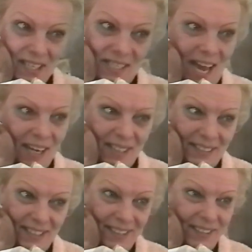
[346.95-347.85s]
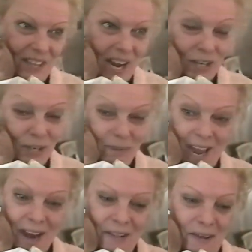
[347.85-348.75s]
decided uh, that I should
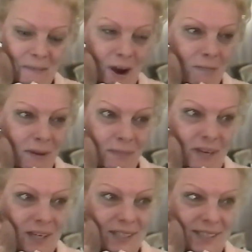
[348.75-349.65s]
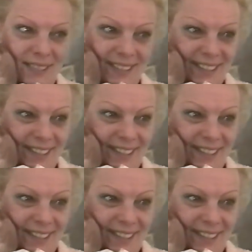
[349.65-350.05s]
be out of the apartment, because